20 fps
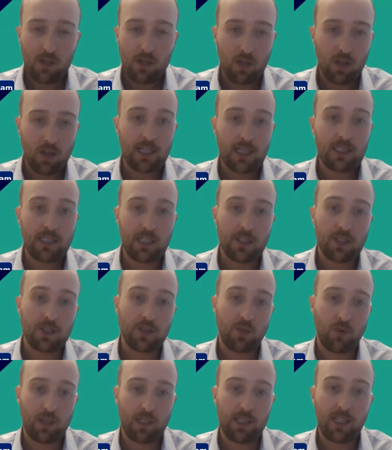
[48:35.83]
collecting and
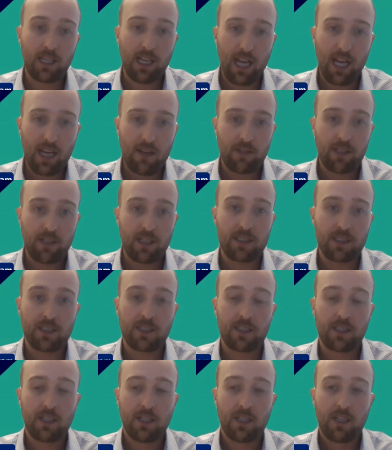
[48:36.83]
sorting the
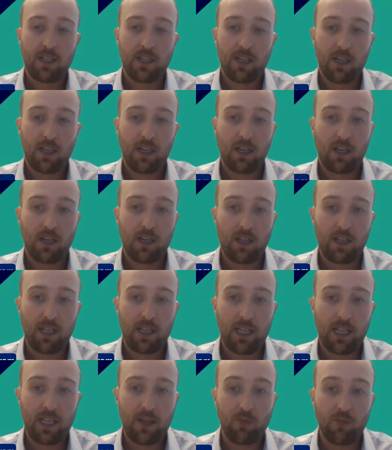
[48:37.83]
evidence,
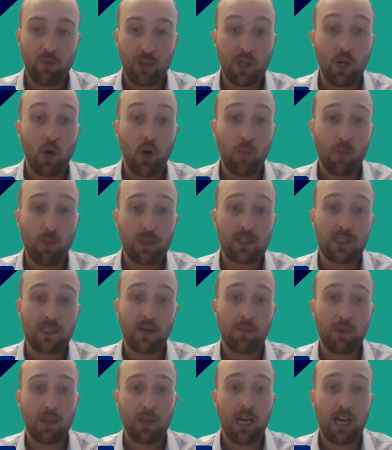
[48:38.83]
it really opens
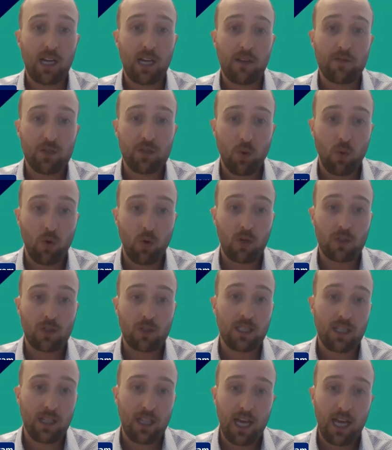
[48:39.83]
up a lot of
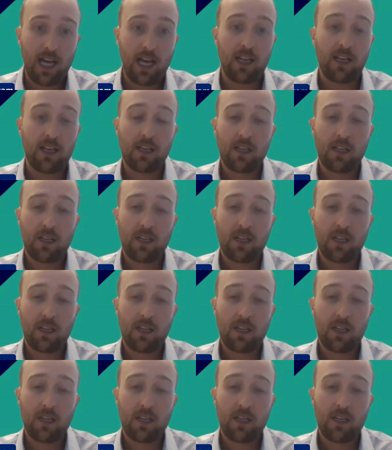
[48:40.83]
doors that